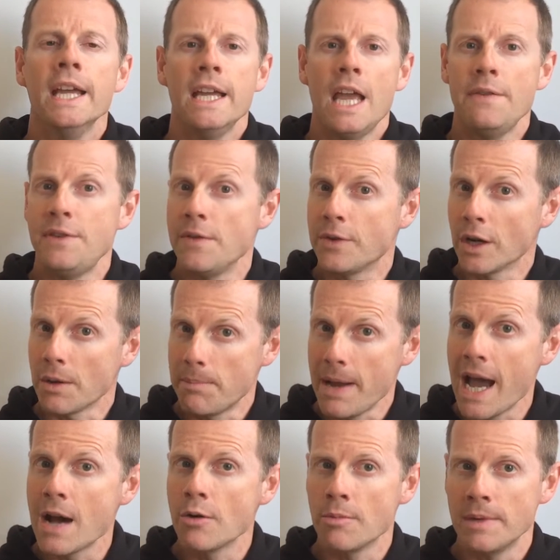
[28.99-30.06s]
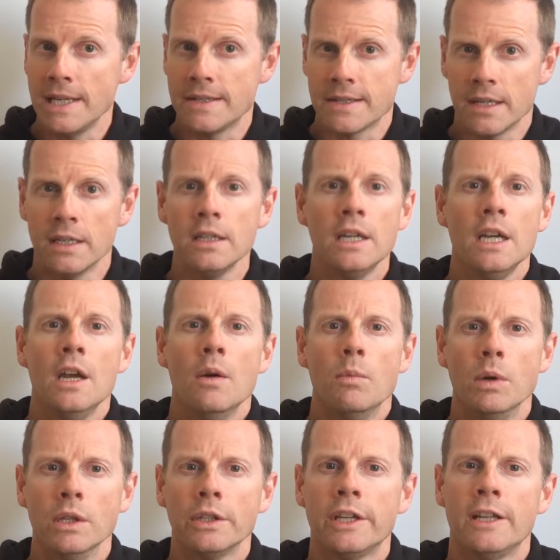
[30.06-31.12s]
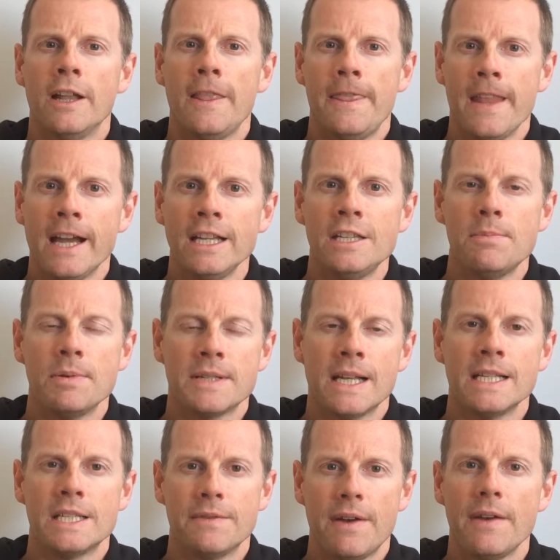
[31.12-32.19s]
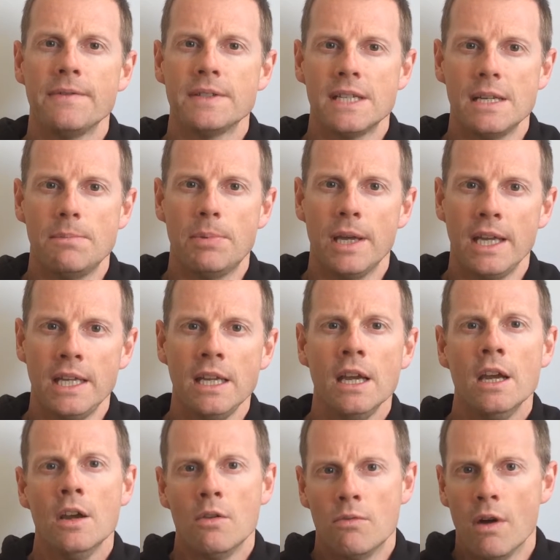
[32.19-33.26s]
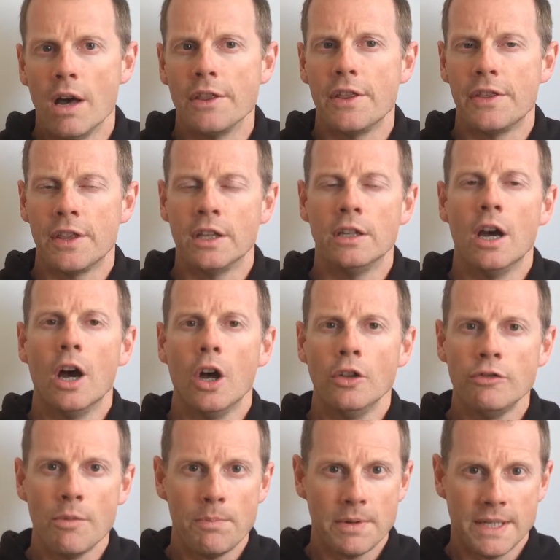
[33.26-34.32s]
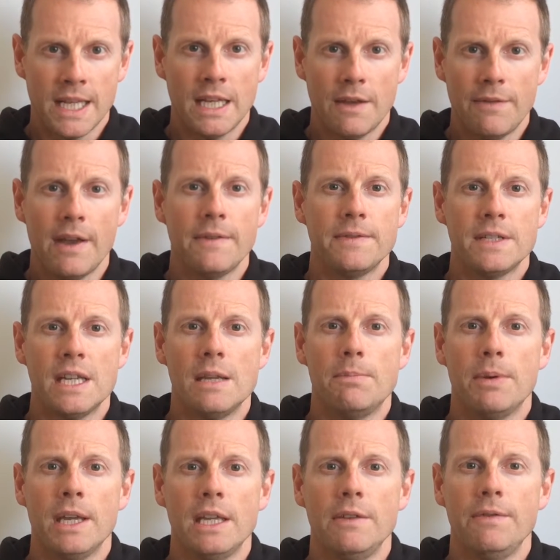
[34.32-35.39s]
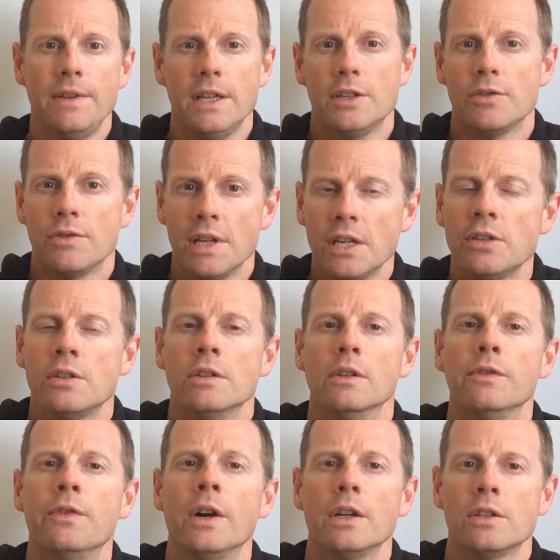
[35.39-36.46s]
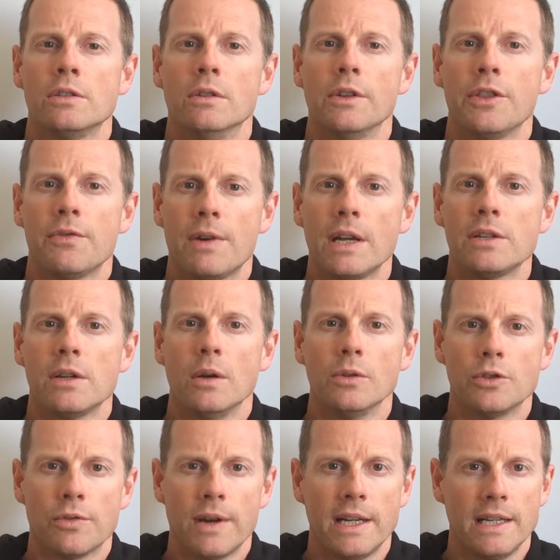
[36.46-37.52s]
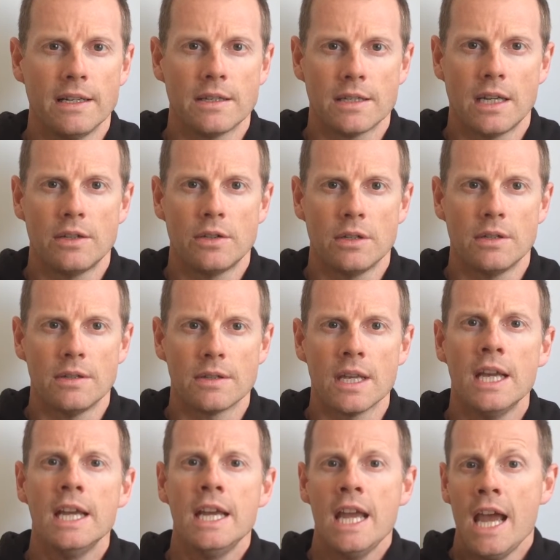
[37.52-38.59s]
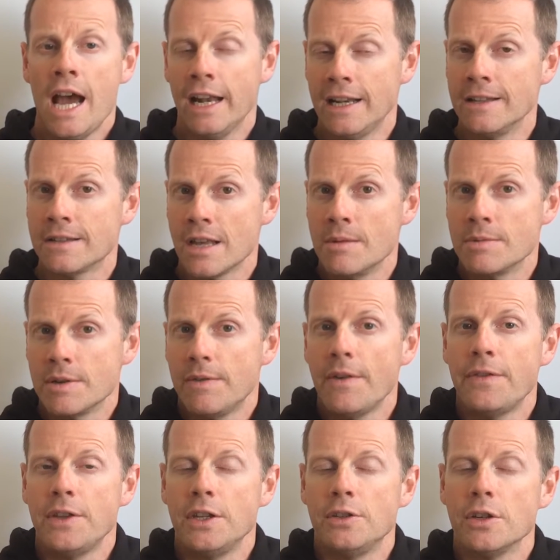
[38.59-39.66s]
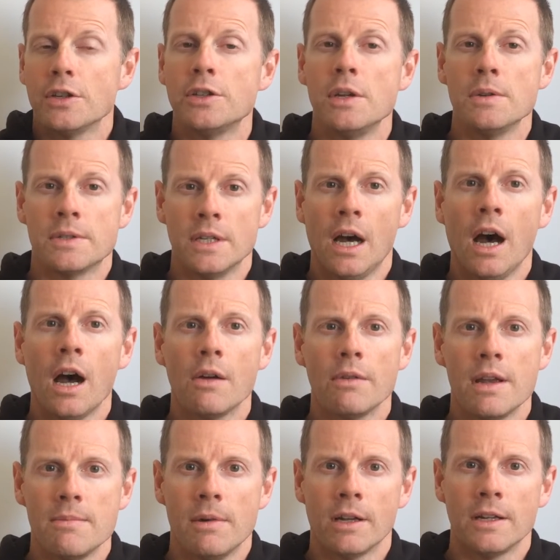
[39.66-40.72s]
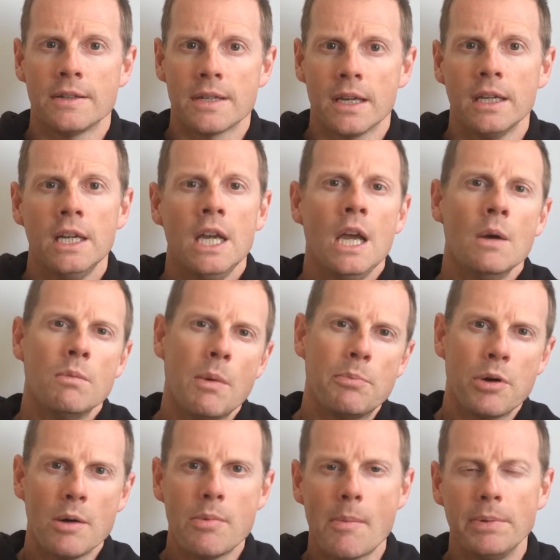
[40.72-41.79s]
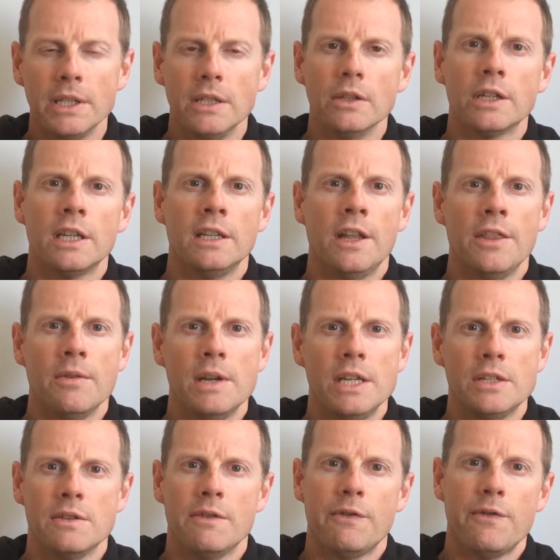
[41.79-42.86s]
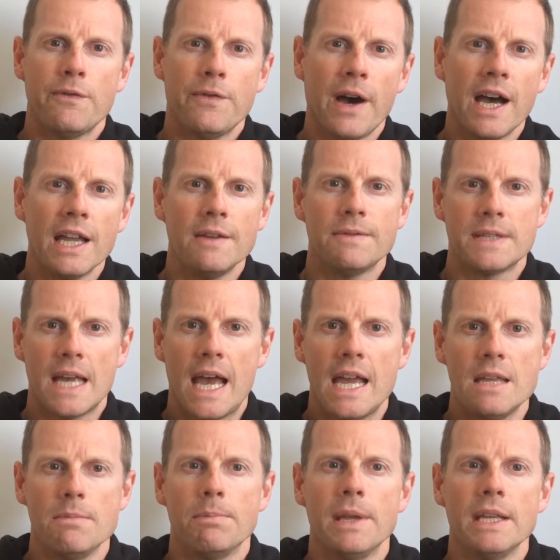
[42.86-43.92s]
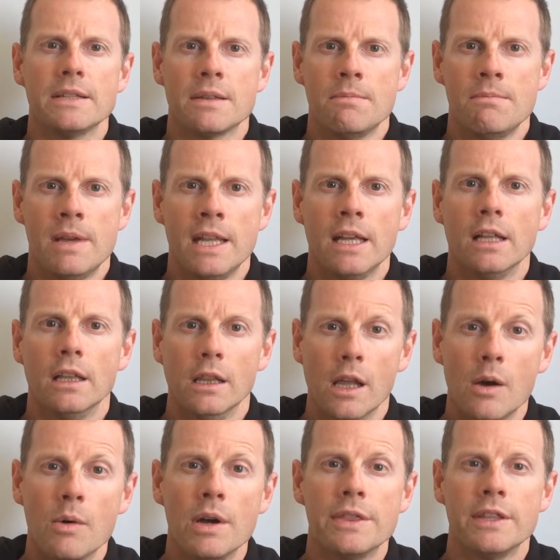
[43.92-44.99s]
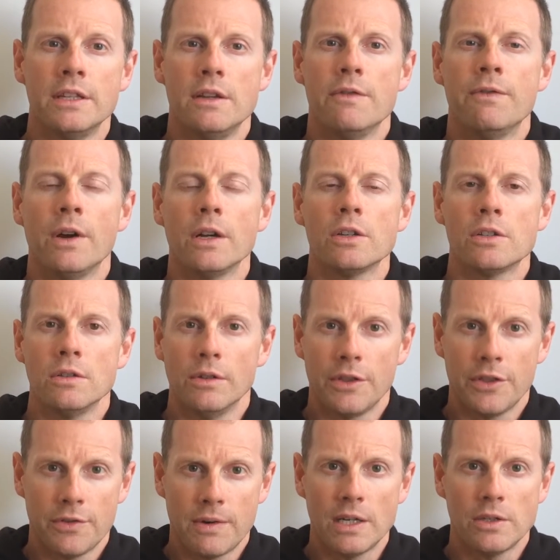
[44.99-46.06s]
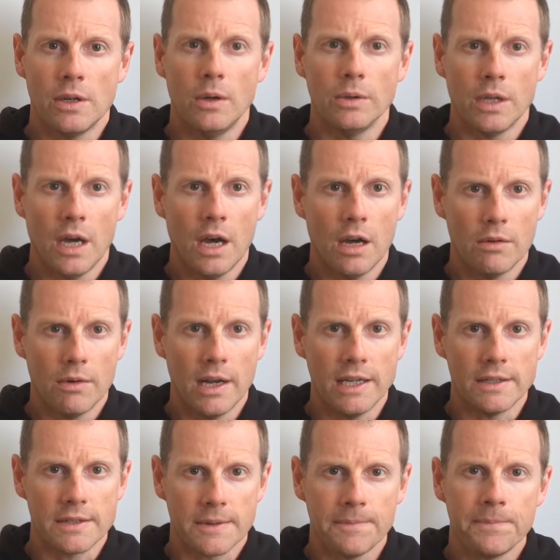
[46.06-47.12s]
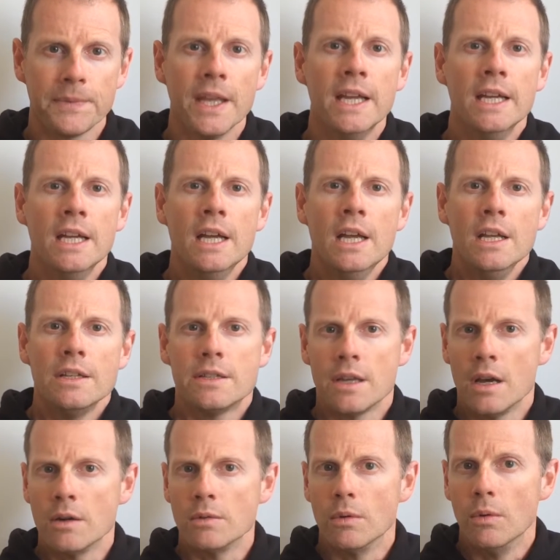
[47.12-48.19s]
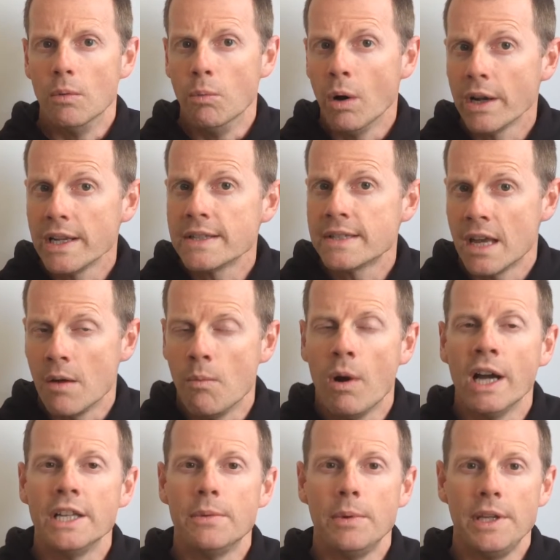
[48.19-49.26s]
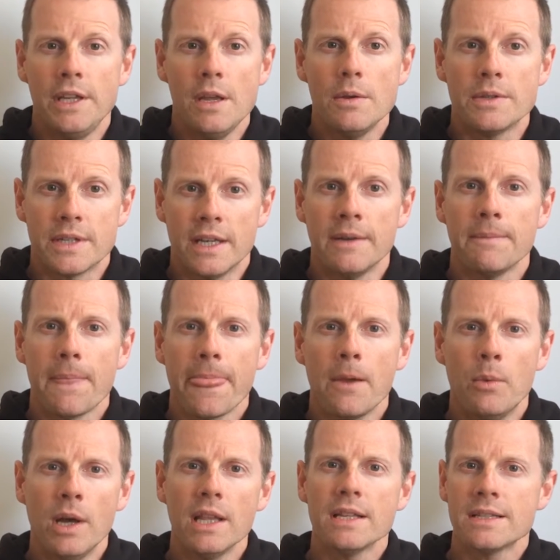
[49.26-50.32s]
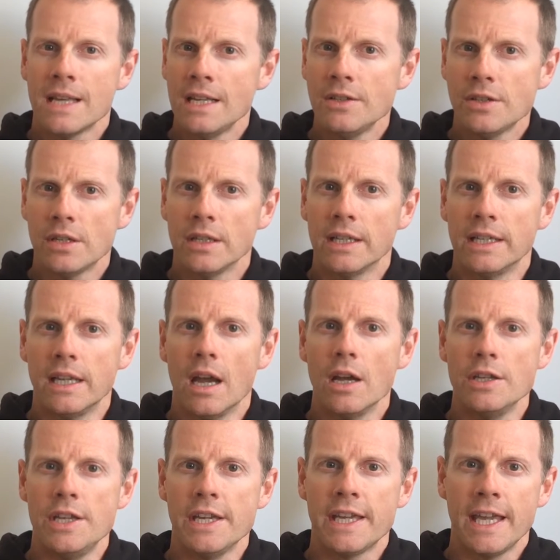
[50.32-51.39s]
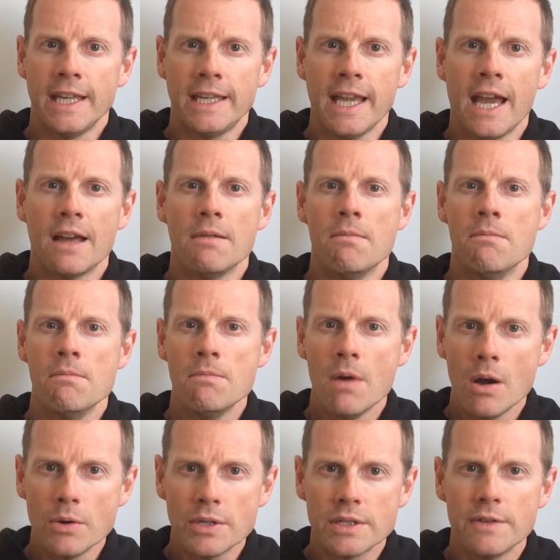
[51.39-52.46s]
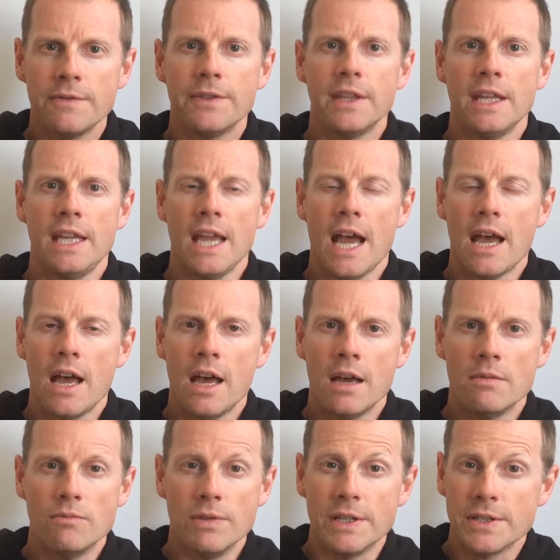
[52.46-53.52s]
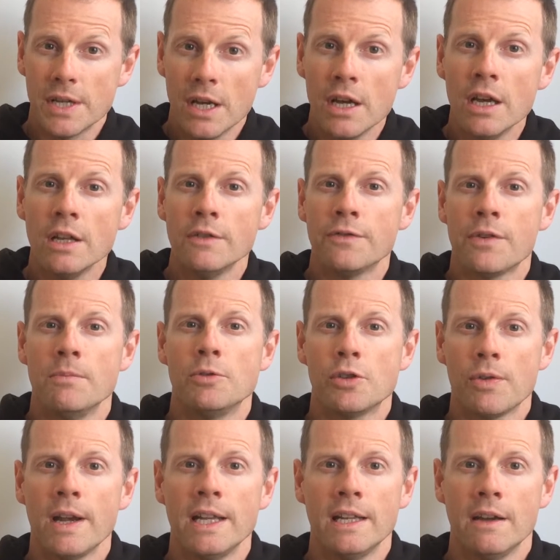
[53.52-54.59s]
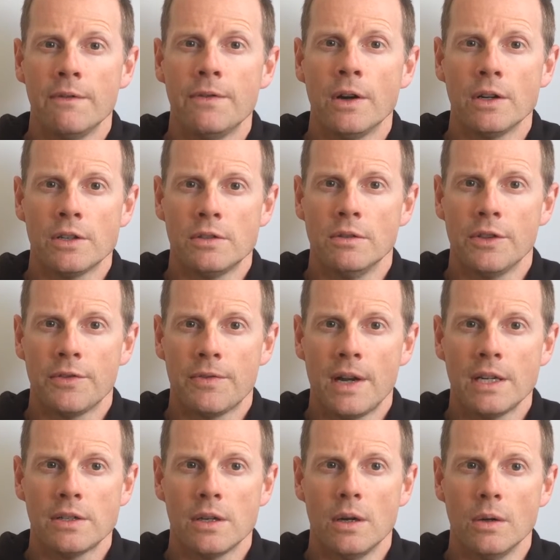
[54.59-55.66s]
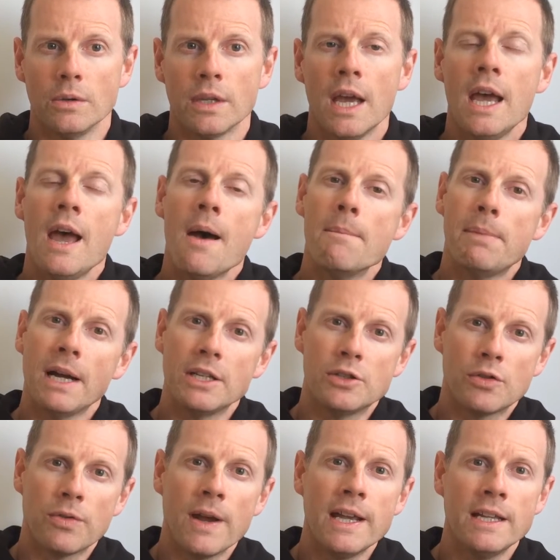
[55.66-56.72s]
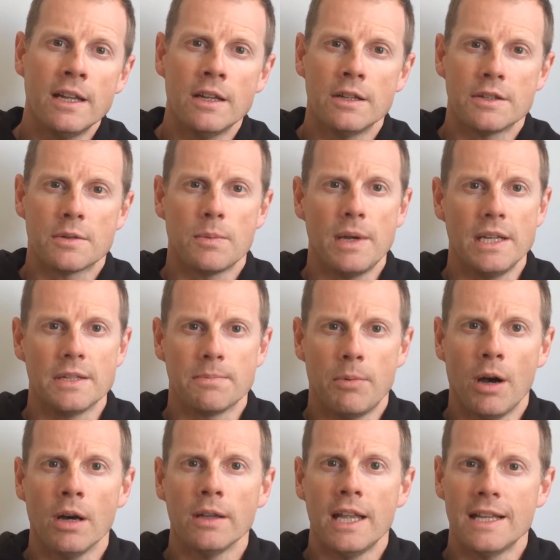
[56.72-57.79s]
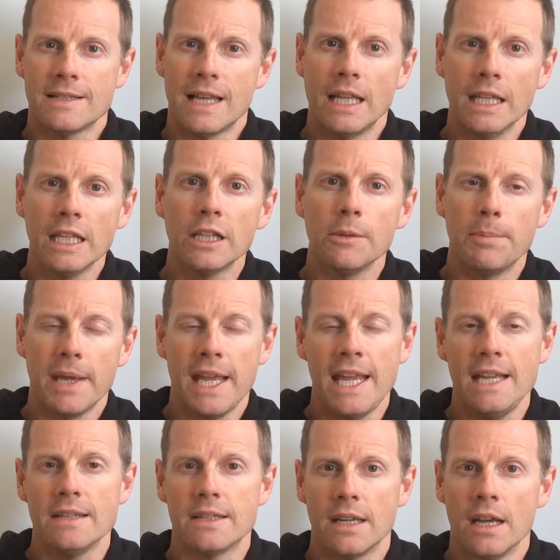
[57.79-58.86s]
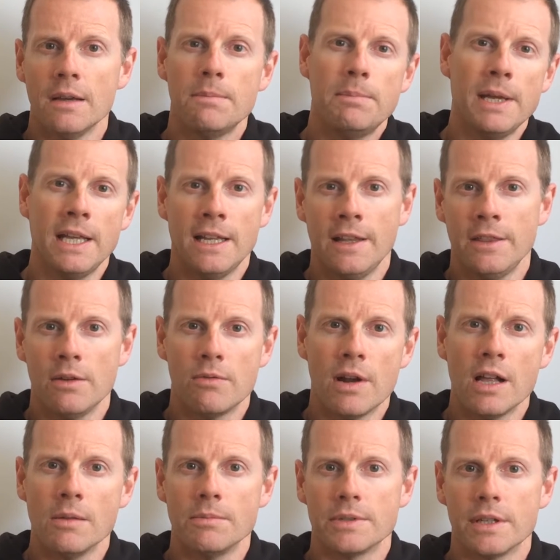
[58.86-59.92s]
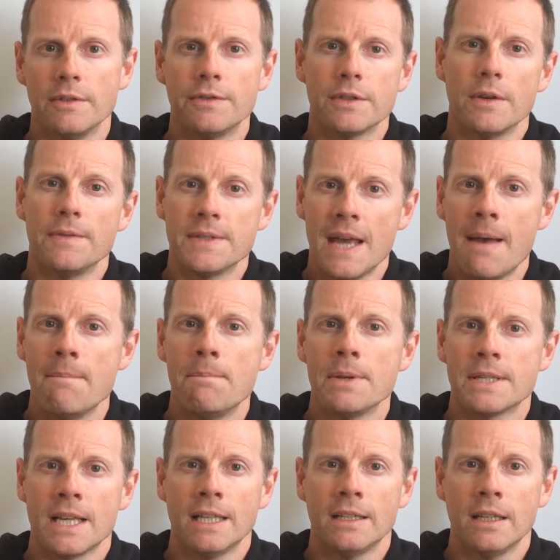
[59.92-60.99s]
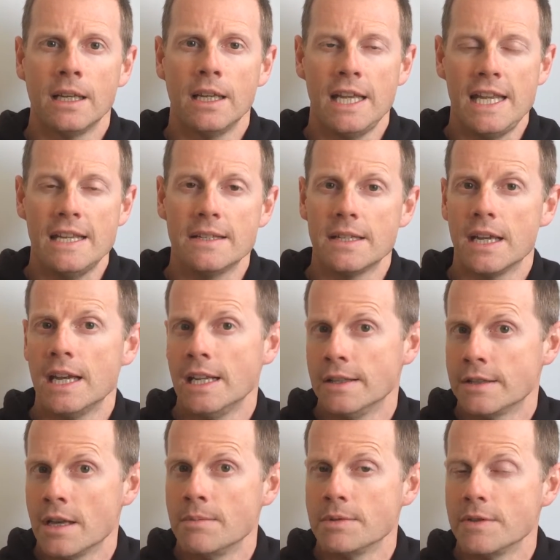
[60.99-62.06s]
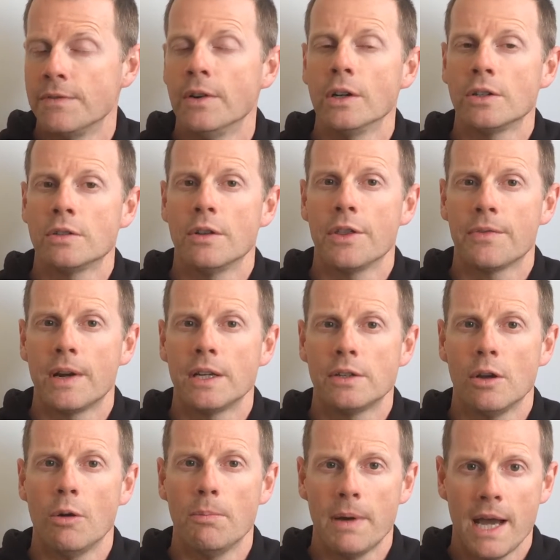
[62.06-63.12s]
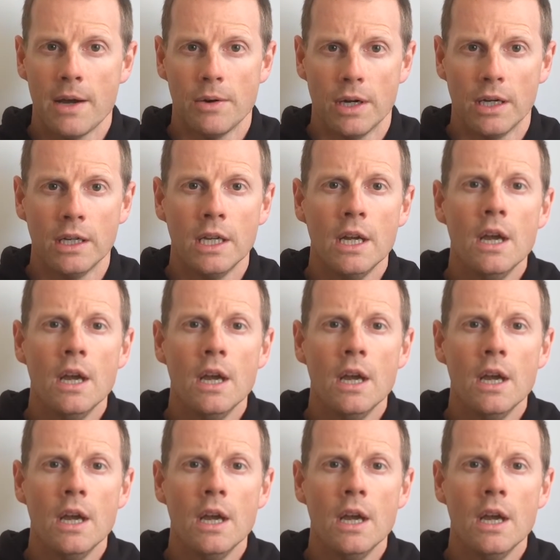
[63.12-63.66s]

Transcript: If you've got a power meter, we're looking at 90% of FTP rather than 100% of FTP for your traditional functional threshold training sessions. And in terms of if you're just using a heart rate monitor, we're probably looking in the region of 5 to 8 beats a minute lower than your functional threshold heart rate. So what is it and why do we use it? Well, essentially, you can get most of the return from training at functional threshold by training at sweet spot. It's that little bit easier, being in the realms of sort of 10% easier in terms of functional threshold power.